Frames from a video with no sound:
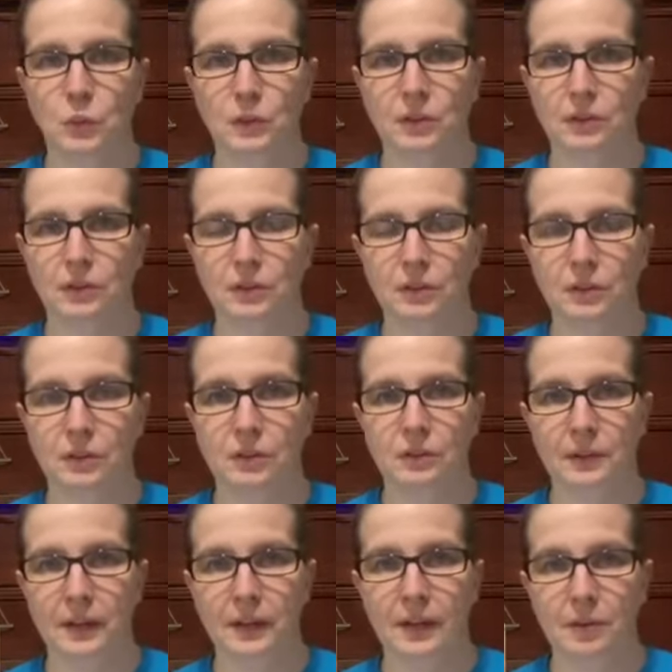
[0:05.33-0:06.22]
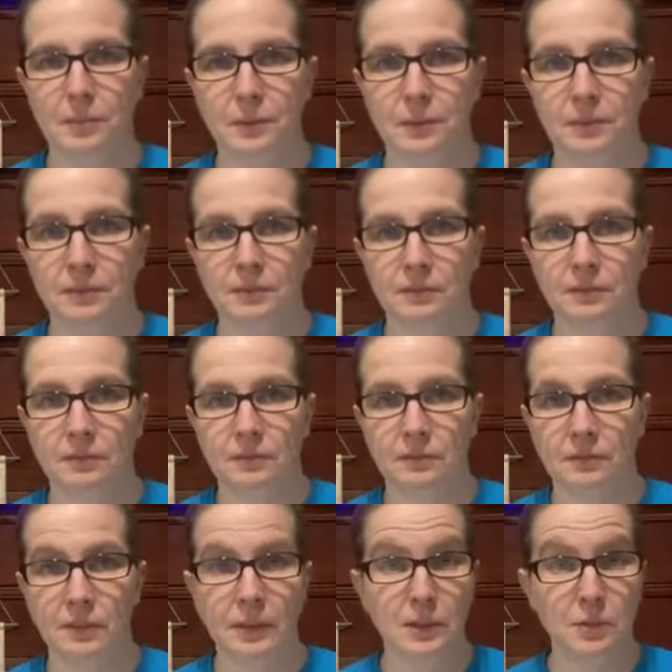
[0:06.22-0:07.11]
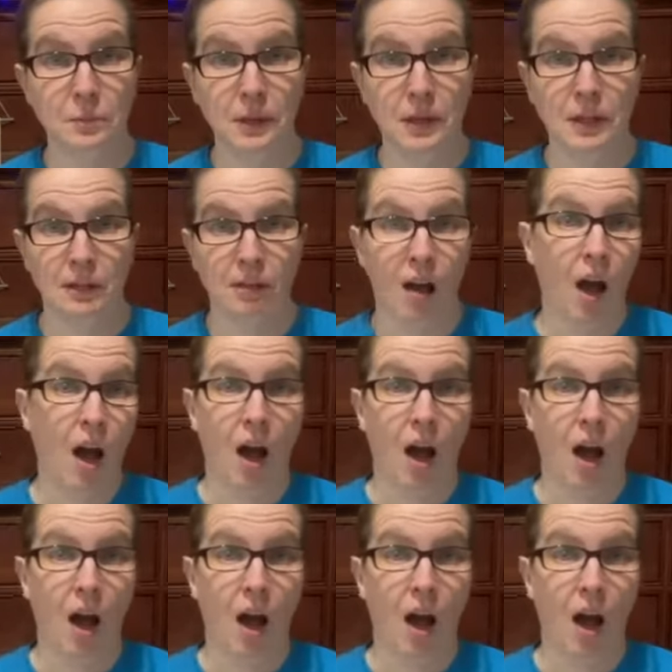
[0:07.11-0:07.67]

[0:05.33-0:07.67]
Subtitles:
weird on the camera. It's me.